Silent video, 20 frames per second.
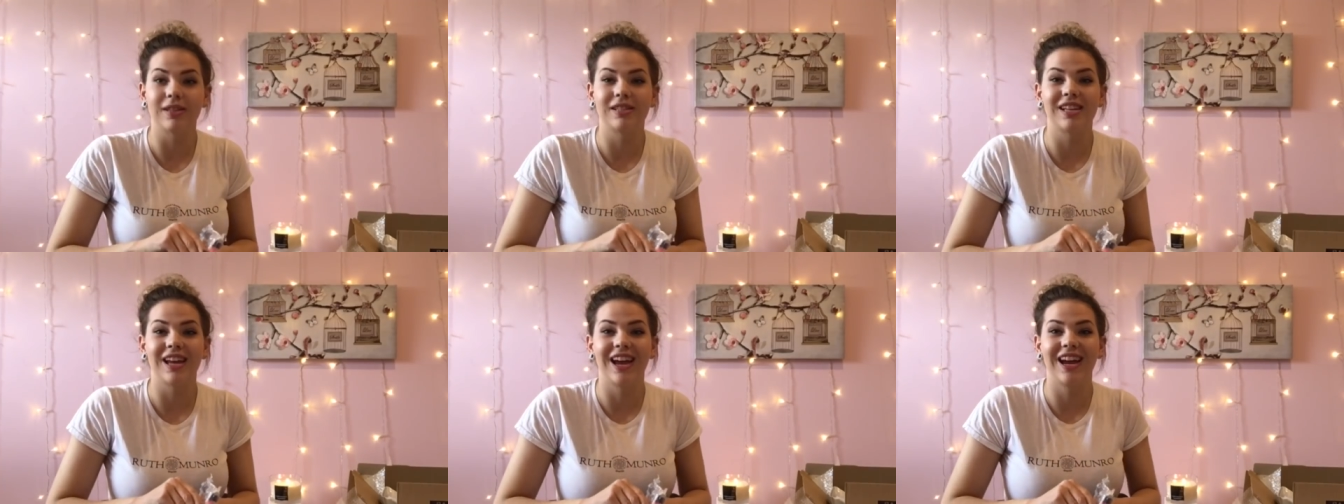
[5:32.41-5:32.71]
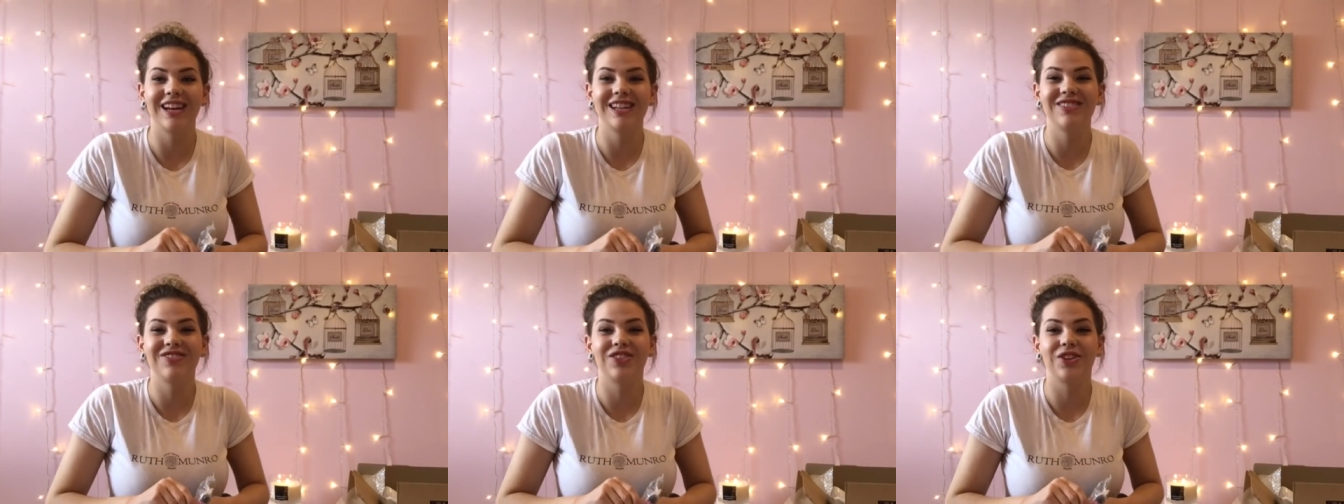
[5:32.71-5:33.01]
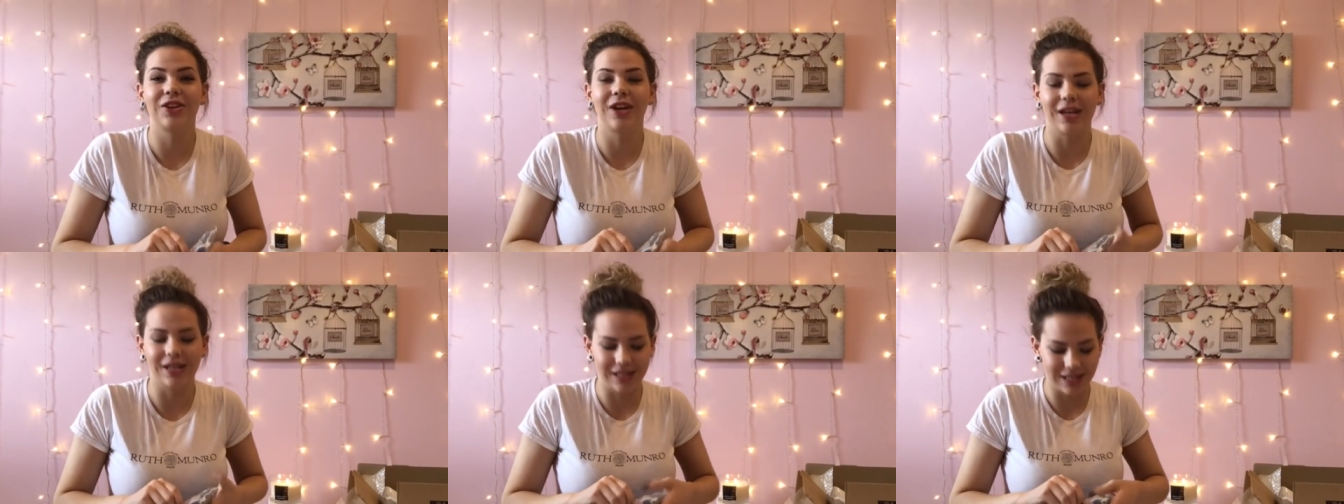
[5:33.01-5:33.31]
the side for
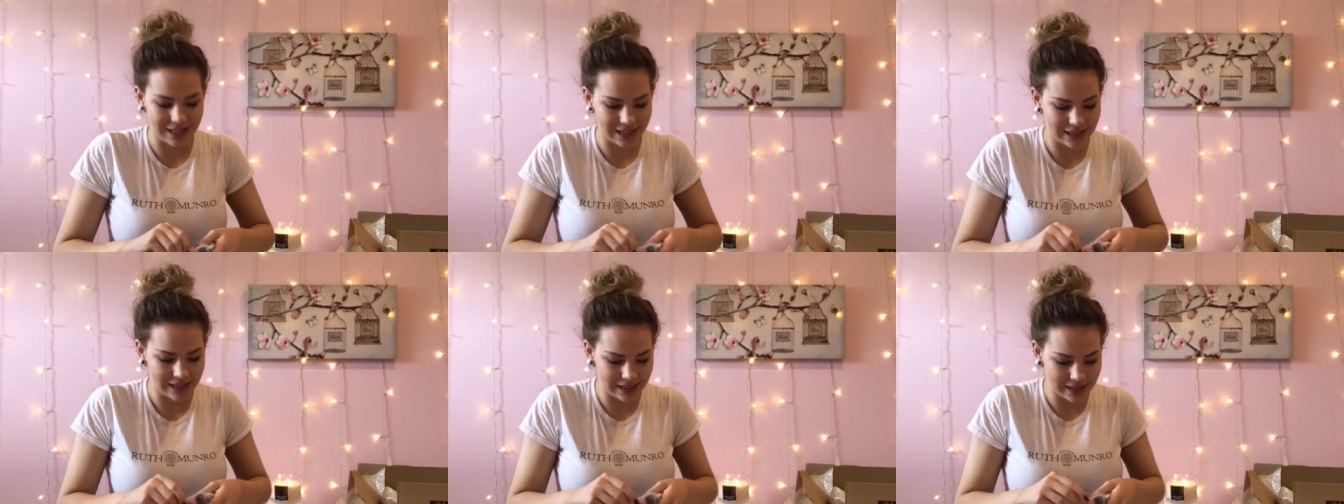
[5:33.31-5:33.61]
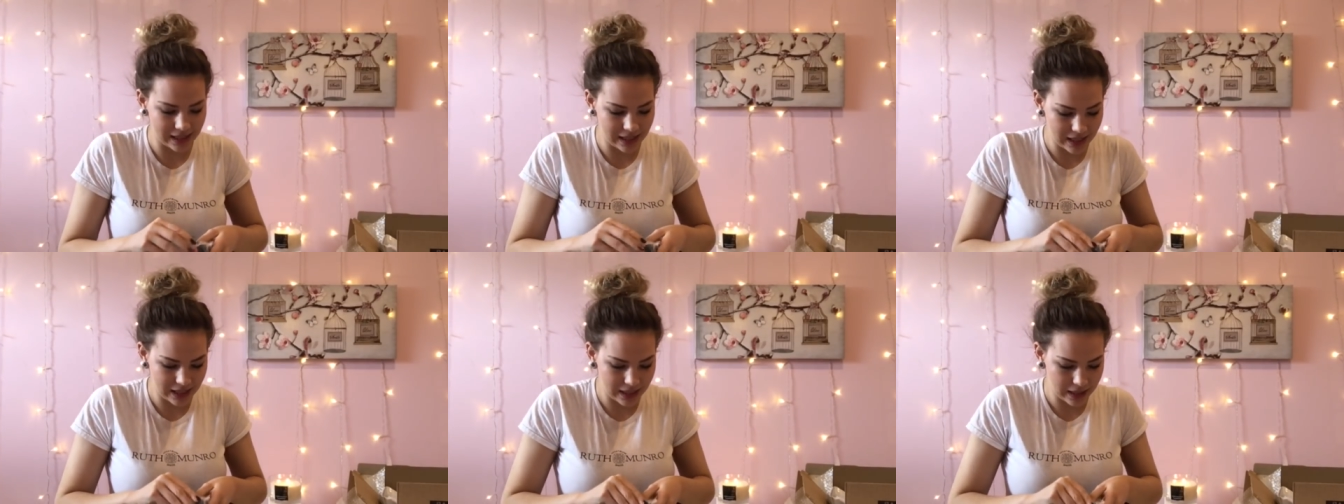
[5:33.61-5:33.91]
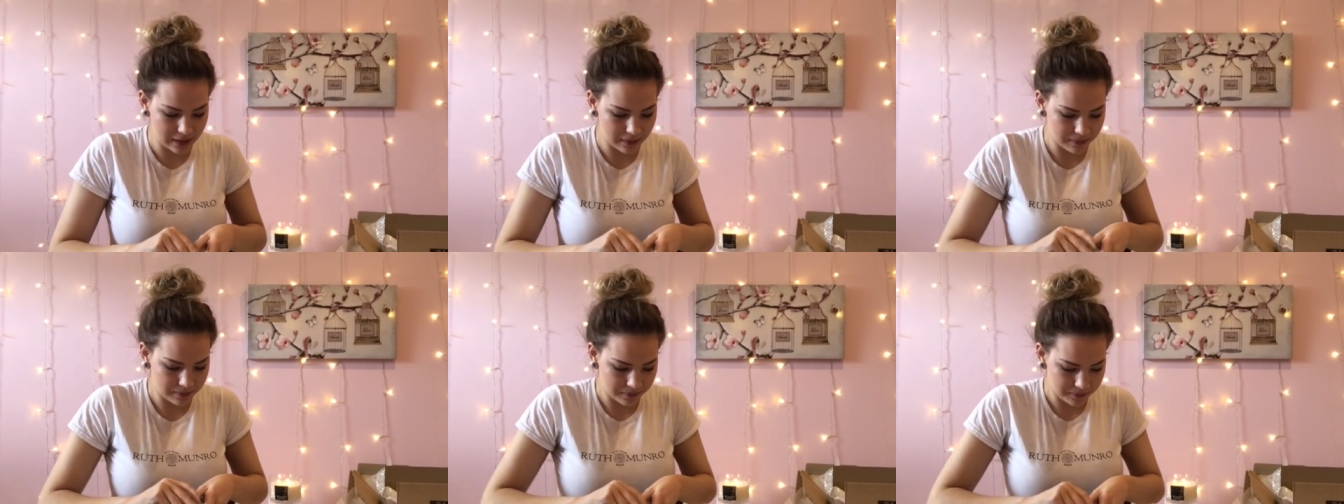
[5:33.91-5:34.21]
you guys to
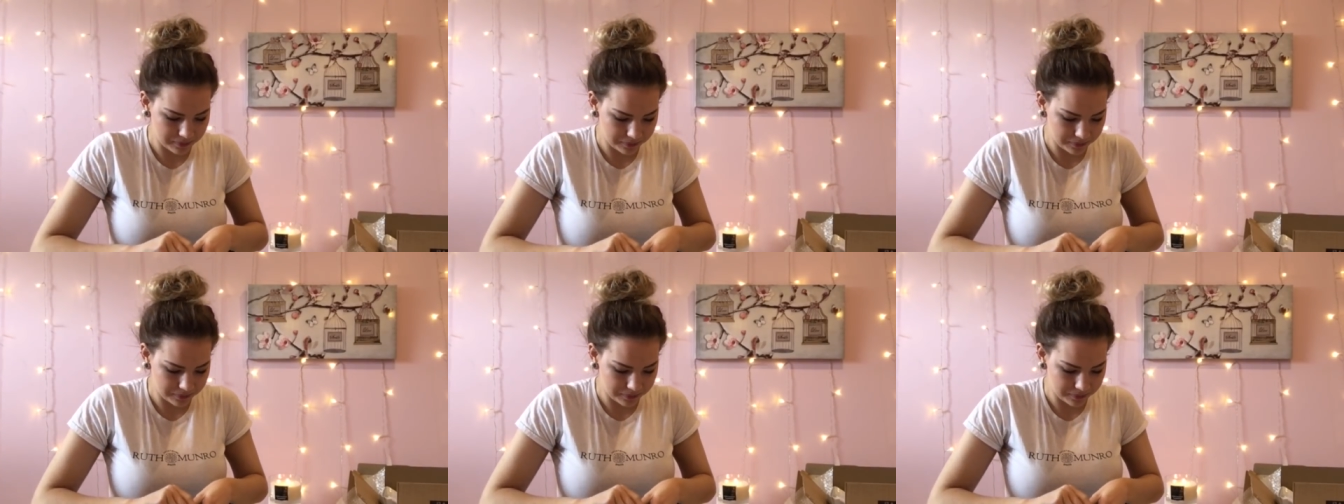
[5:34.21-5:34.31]
see.